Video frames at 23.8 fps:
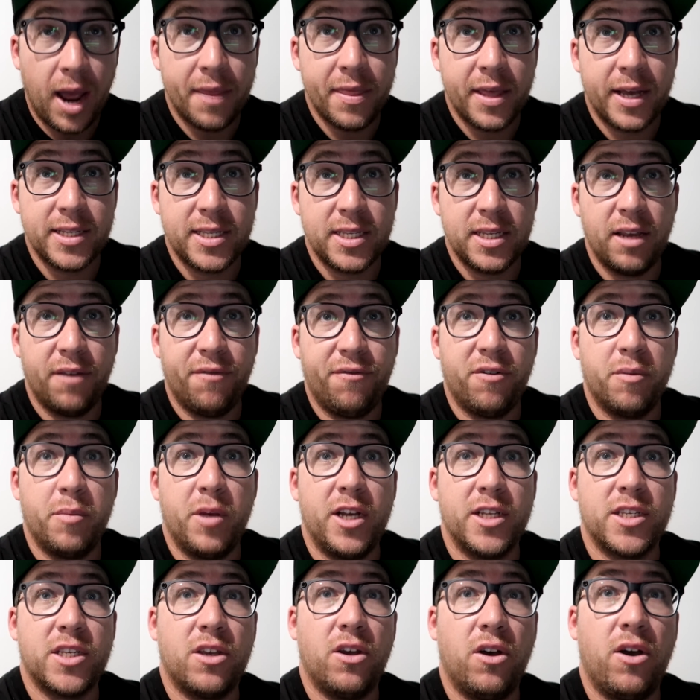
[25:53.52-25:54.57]
that's it from
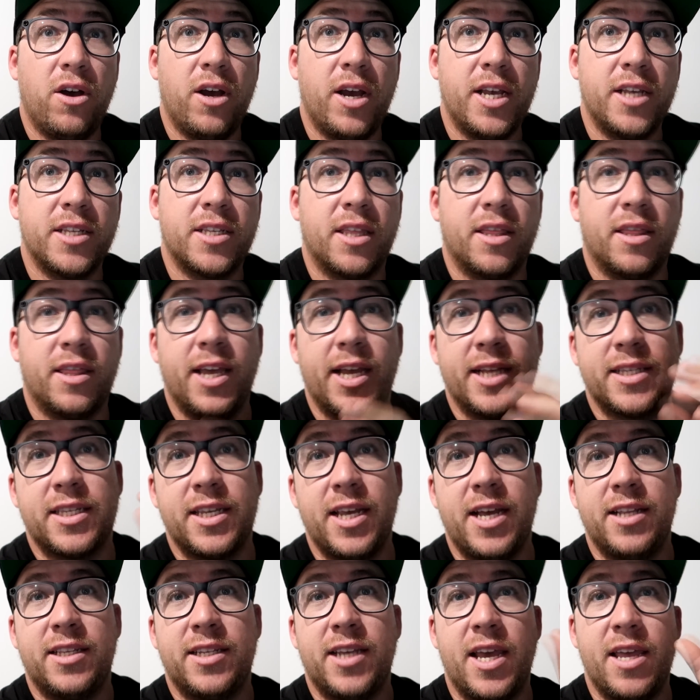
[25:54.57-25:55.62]
us, guys. That's
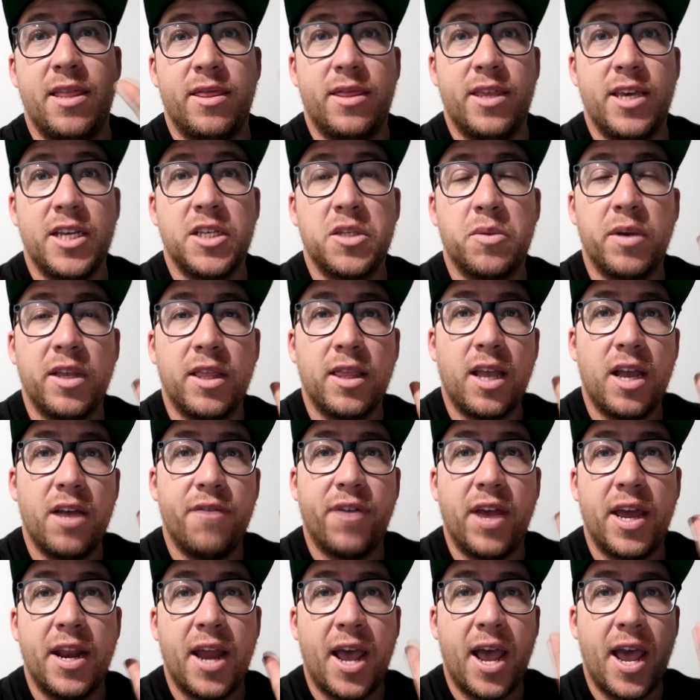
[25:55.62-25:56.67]
our 10 things we
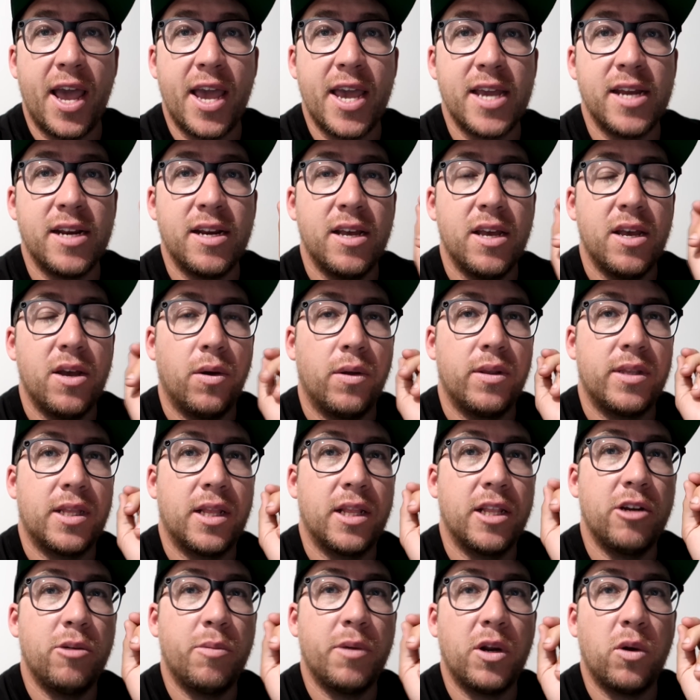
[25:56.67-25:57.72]
love and hate. A
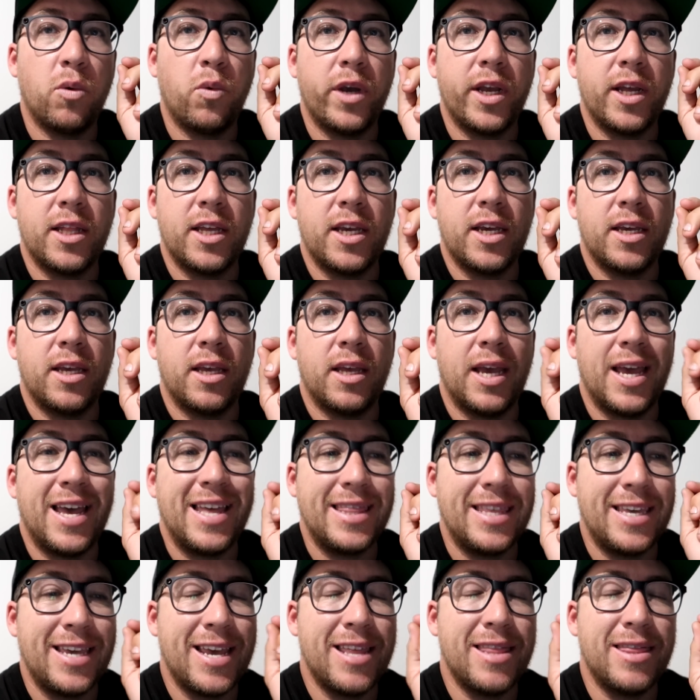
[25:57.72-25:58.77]
little bit of wheeling
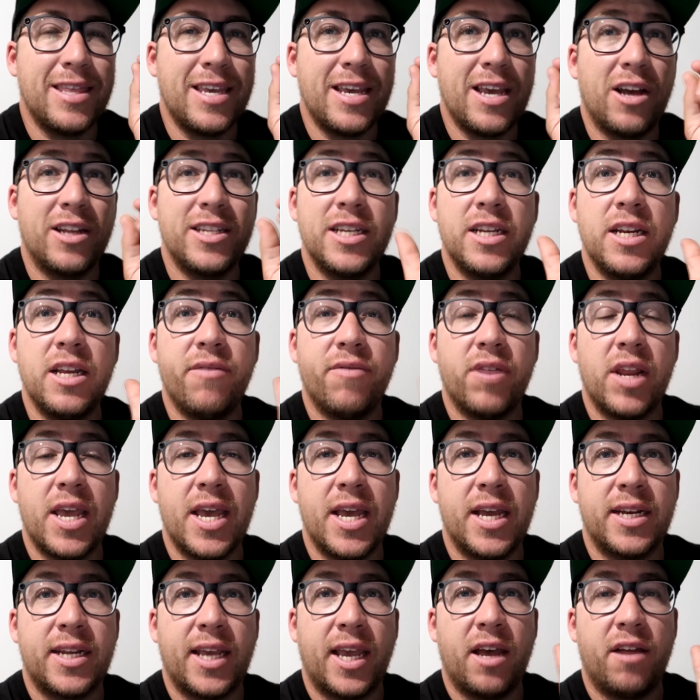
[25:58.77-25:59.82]
at the end there. I didn't even
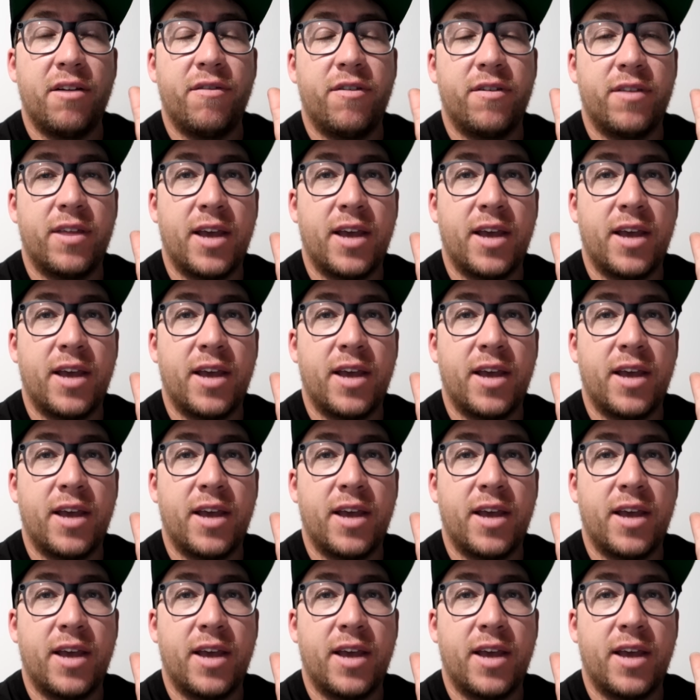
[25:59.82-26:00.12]
air down for